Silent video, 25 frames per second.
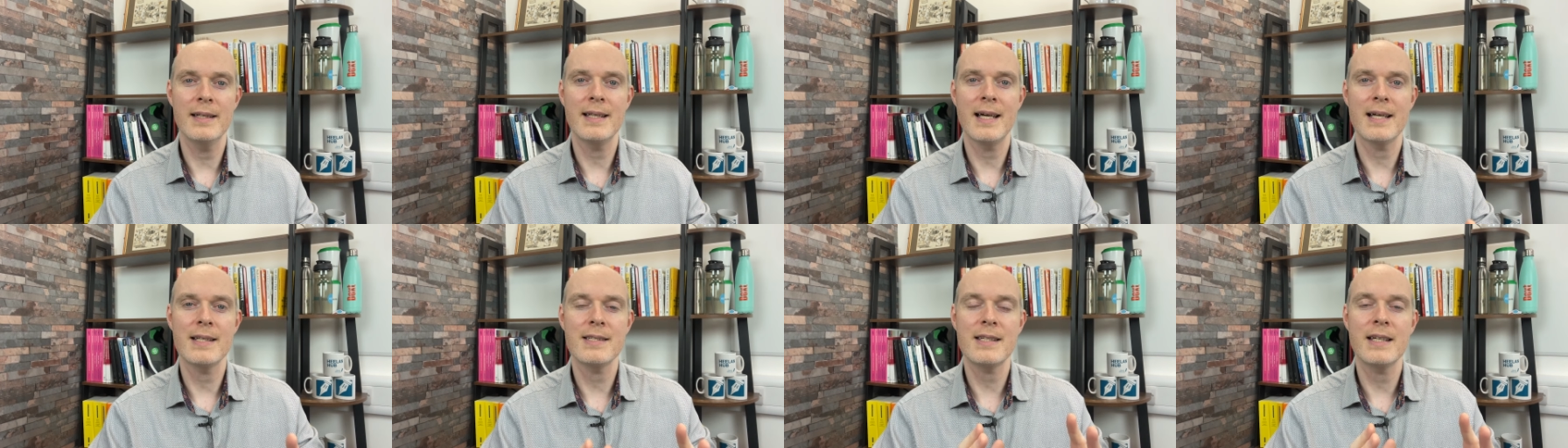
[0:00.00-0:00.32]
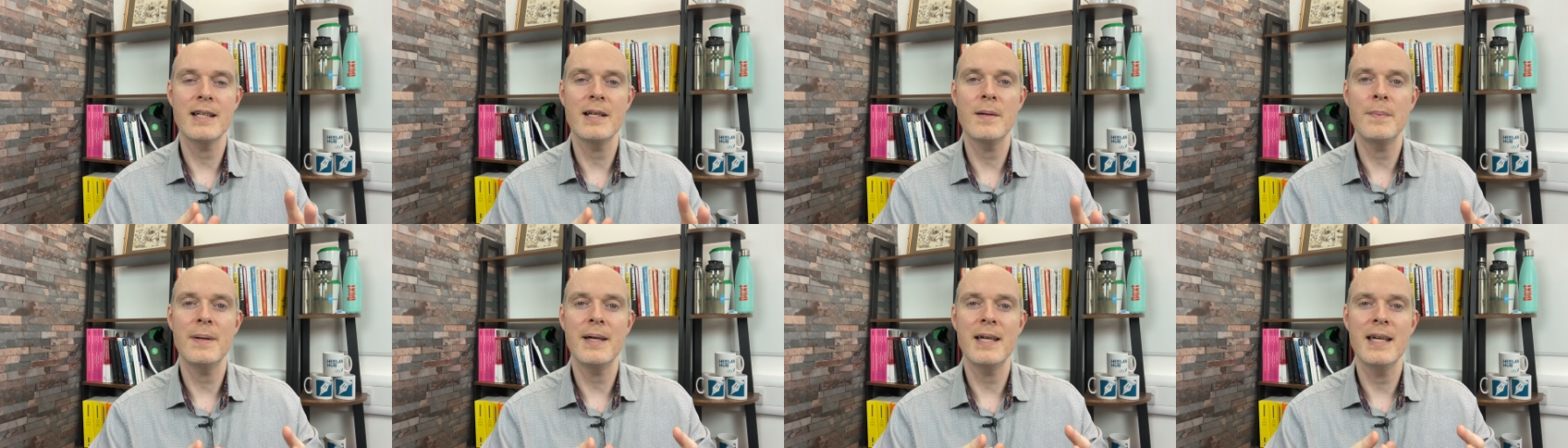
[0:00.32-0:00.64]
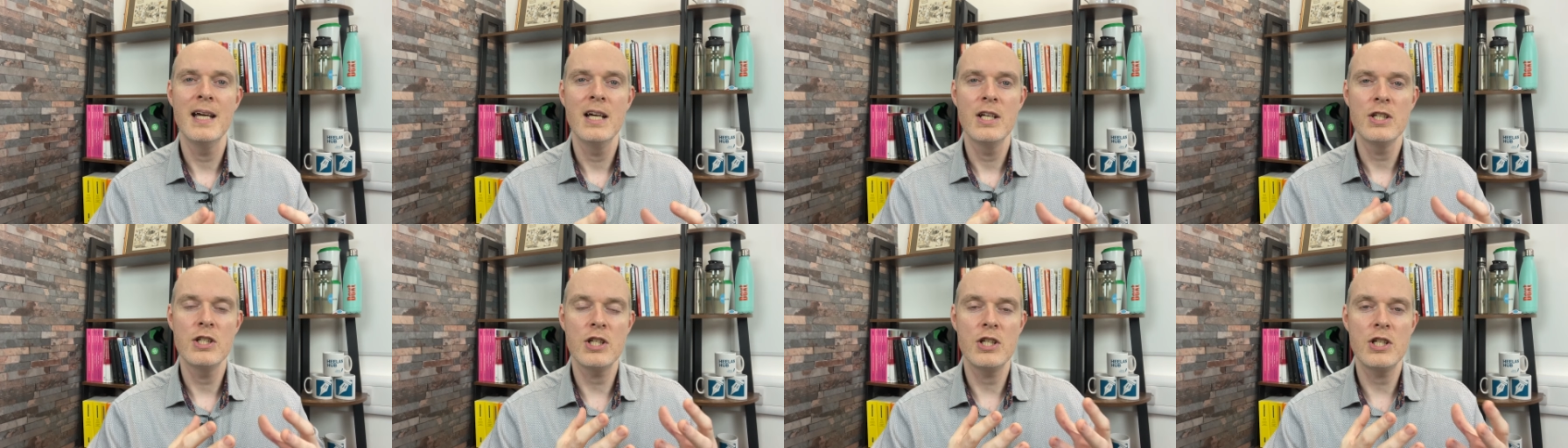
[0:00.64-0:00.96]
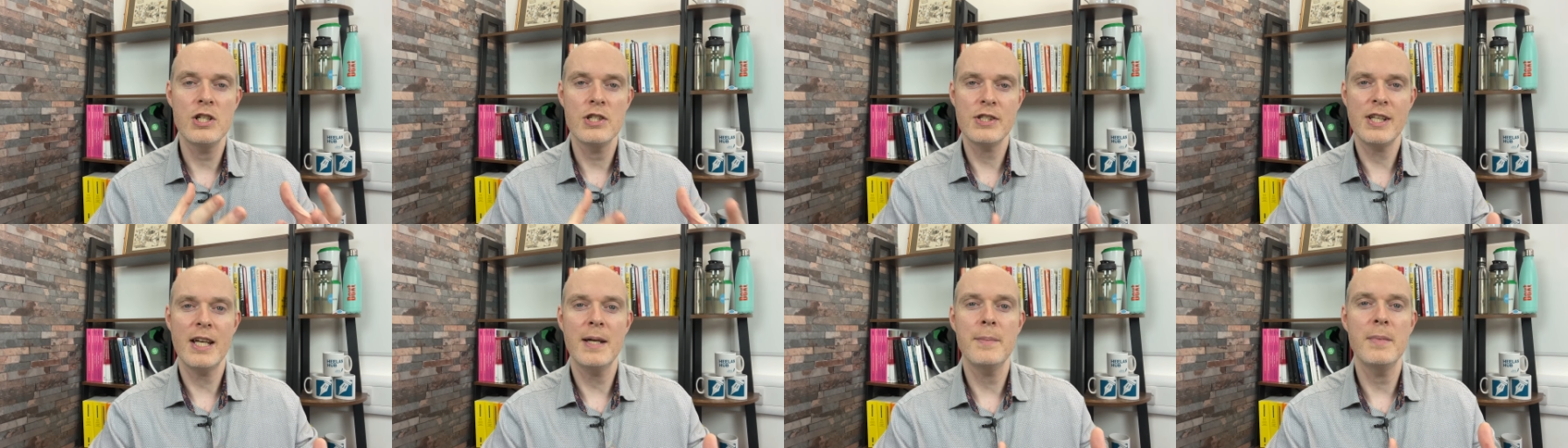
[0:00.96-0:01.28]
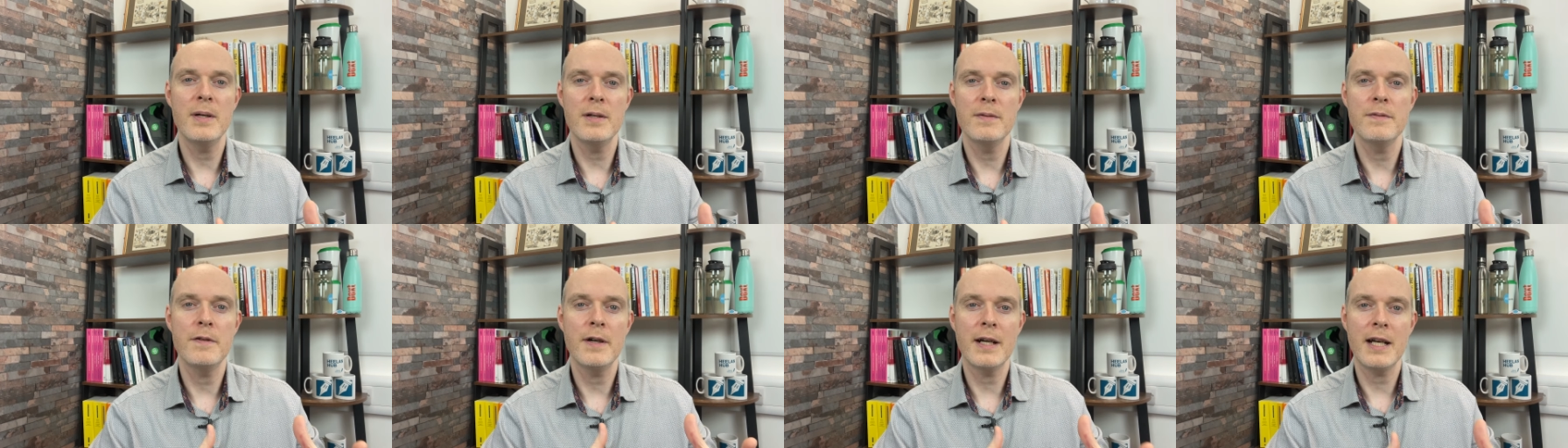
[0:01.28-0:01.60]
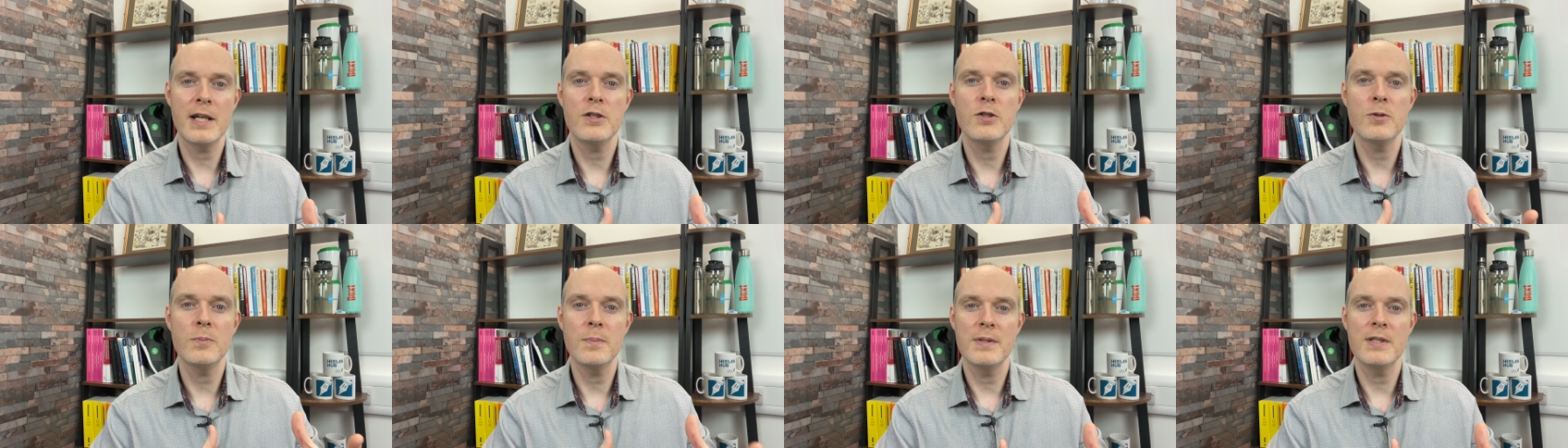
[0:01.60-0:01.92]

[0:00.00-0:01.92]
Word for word: That's gonna be just your statement of financial